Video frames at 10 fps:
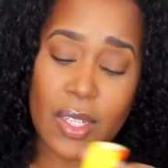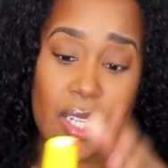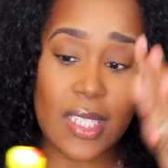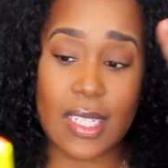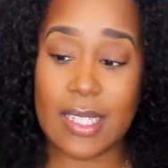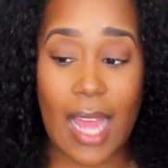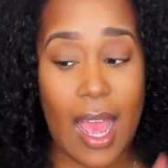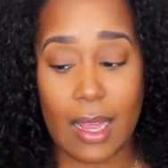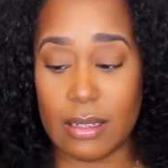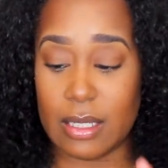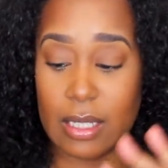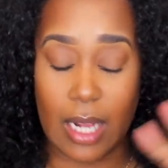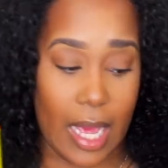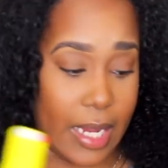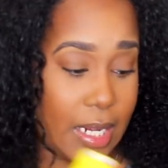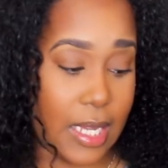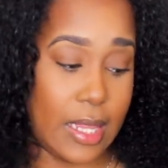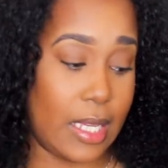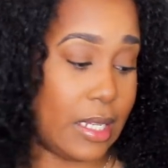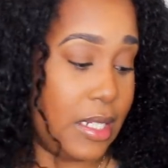so this is not like
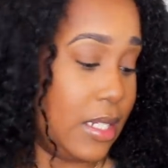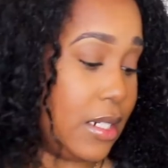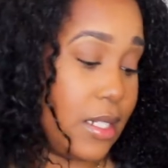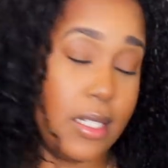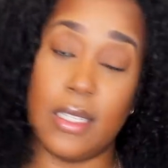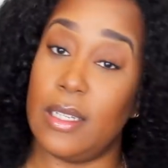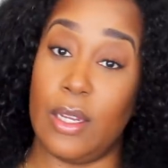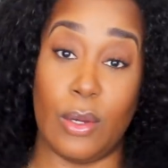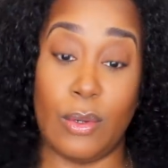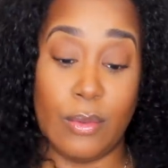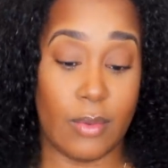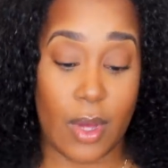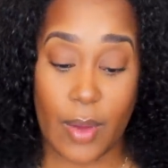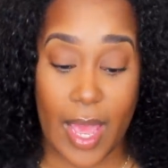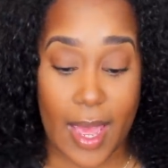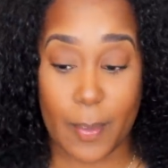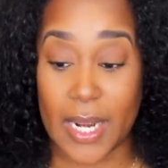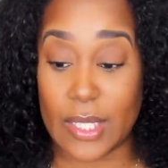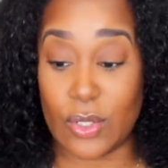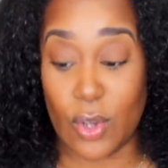nothing new, okay,
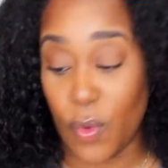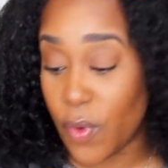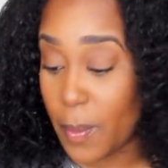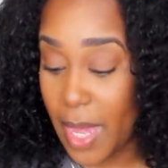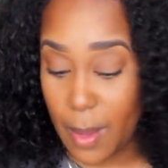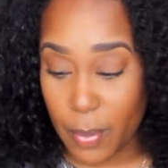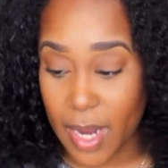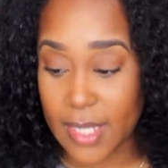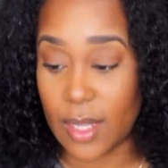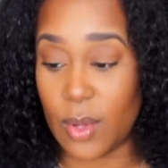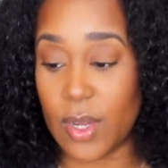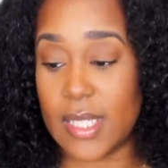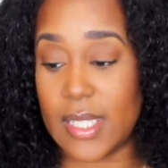but it's new for me. Praise the Lord,